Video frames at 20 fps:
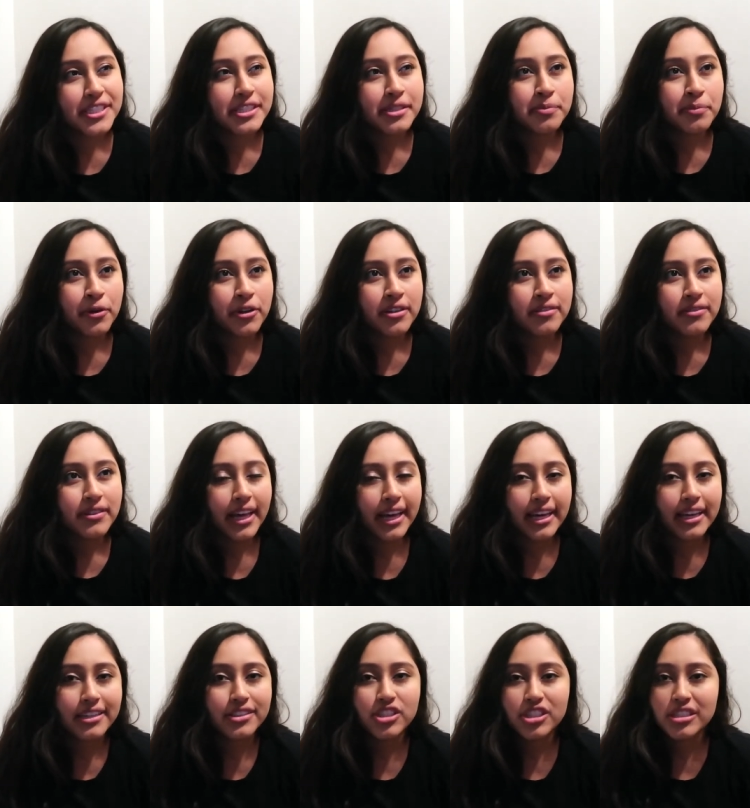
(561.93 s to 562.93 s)
it's more of
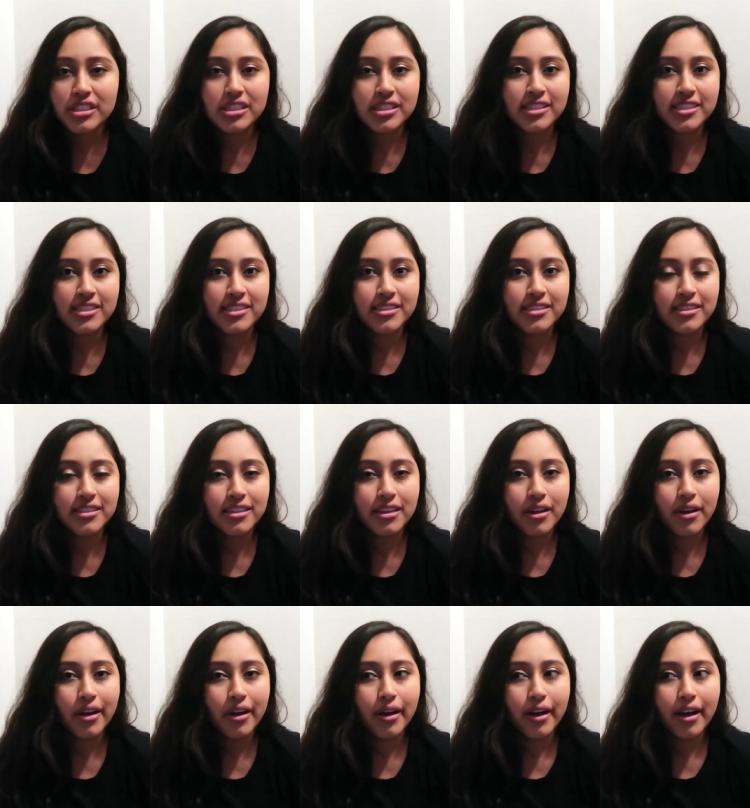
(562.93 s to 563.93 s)
like just
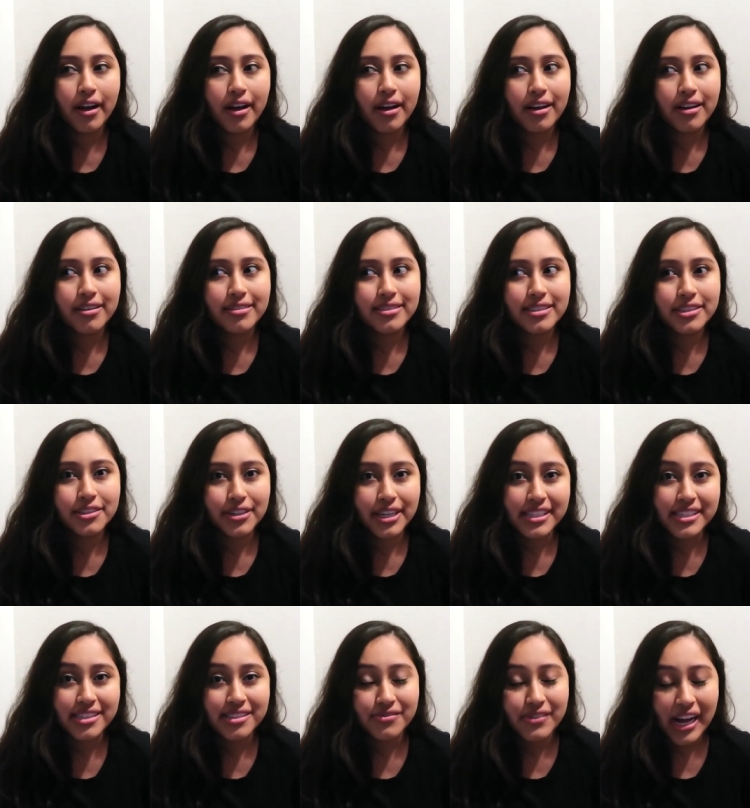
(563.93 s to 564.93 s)

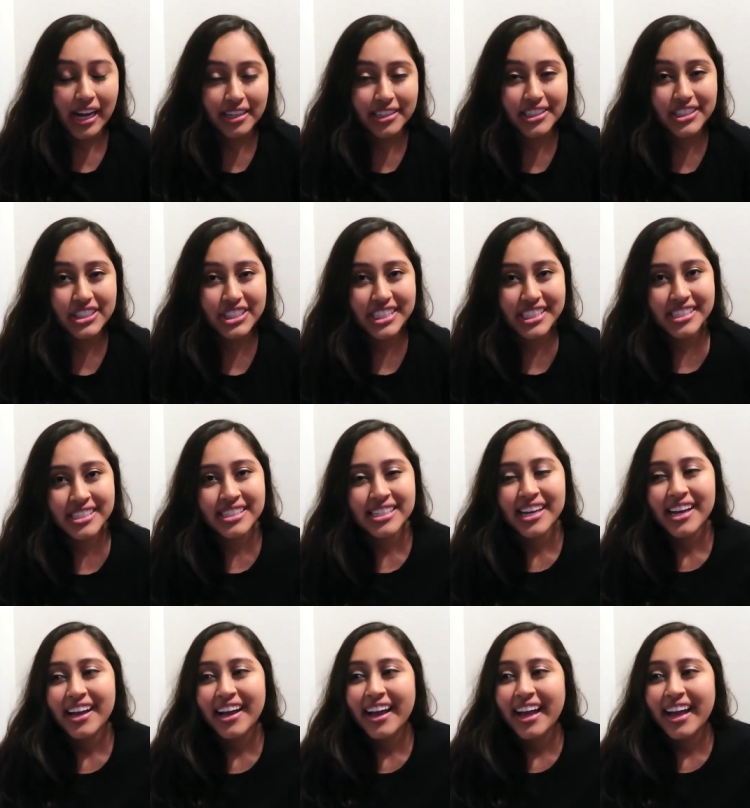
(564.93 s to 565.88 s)
aggressive allergies.